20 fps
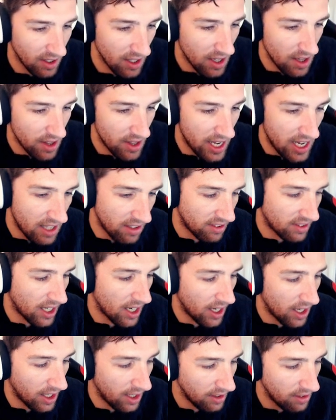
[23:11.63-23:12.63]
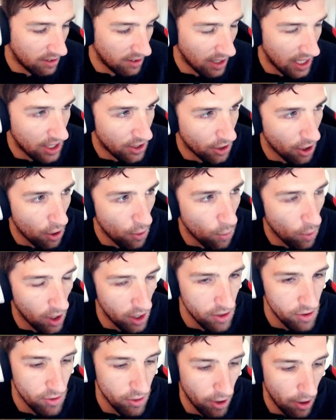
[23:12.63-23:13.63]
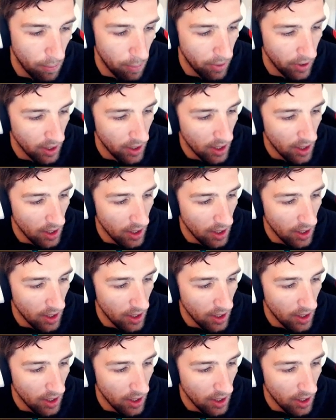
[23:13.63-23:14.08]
these cards and no one drop,